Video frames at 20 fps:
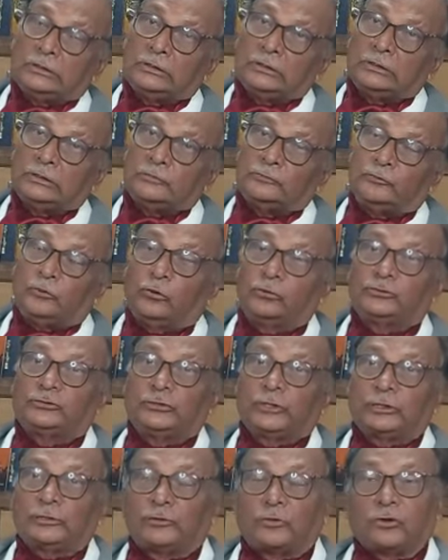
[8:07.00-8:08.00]
force
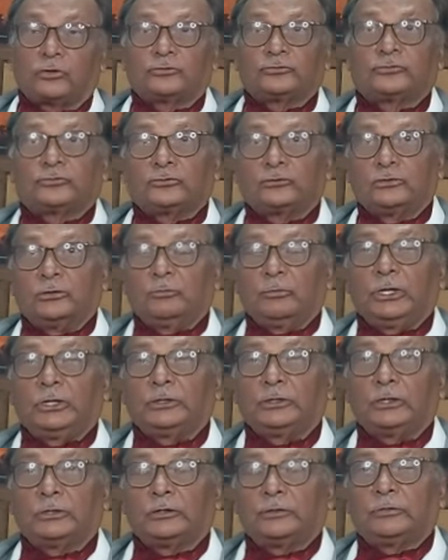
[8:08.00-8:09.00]
across the
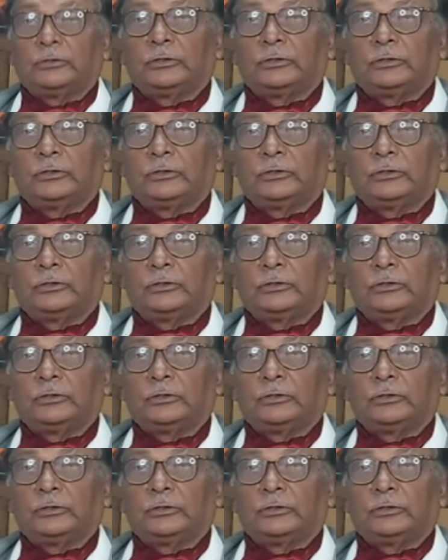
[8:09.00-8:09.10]
Meghna River.